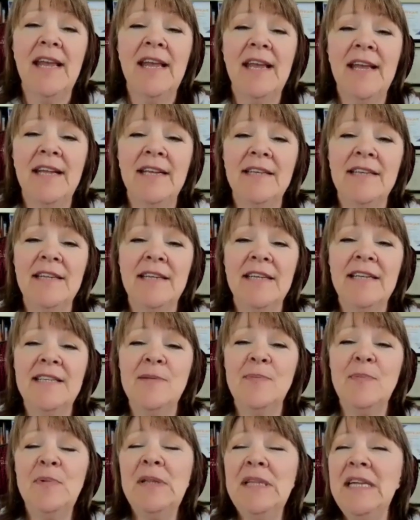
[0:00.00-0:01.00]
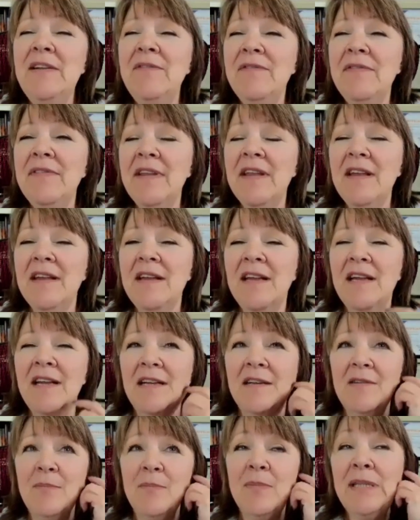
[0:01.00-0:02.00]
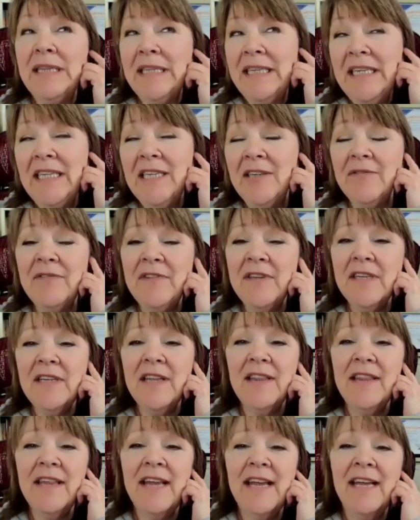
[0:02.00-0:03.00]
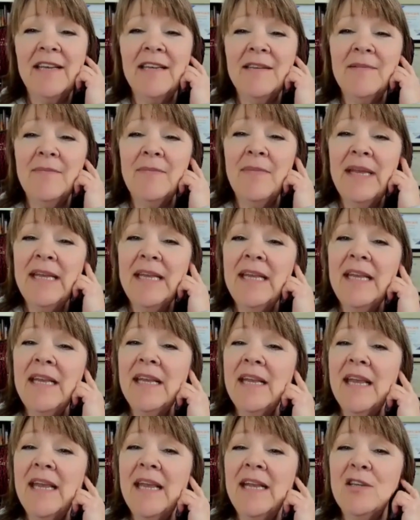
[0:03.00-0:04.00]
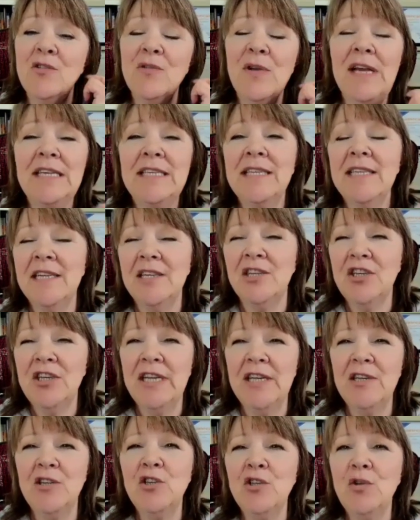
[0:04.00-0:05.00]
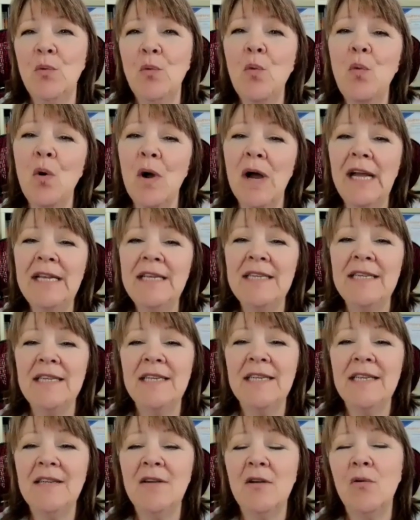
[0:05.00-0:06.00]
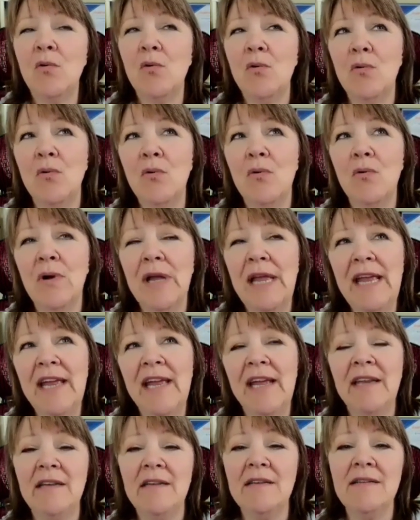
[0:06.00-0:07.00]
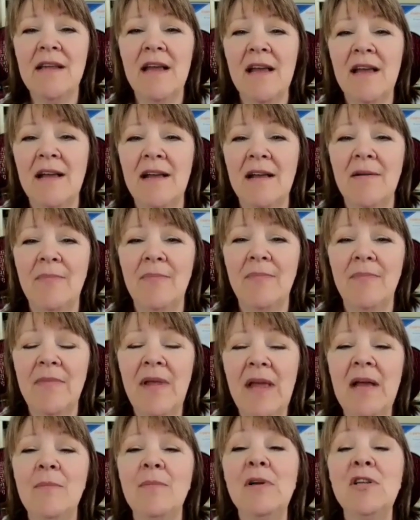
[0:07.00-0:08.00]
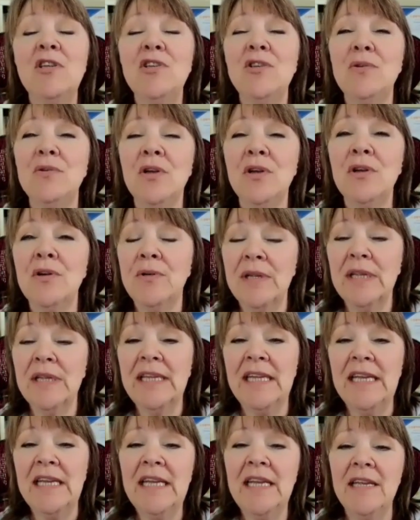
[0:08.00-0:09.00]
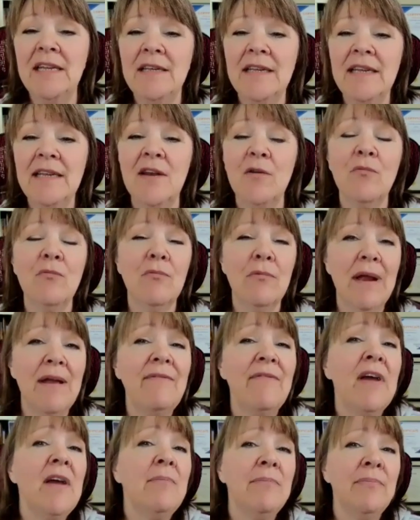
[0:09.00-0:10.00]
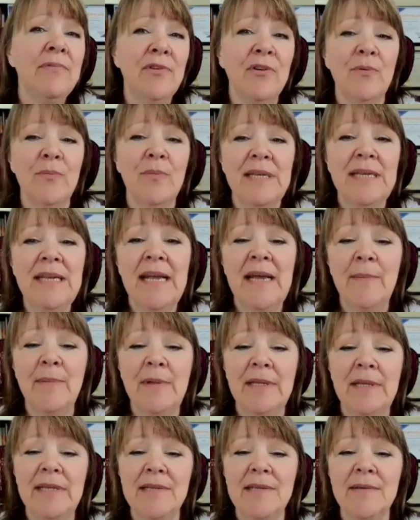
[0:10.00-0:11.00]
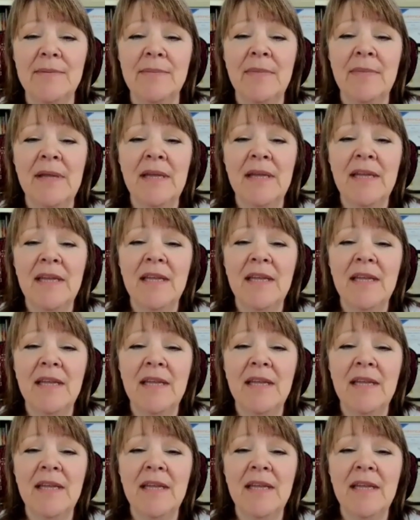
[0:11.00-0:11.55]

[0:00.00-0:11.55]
And it's believed that making a drastic change to and how much you currently eat can rev up your metabolism.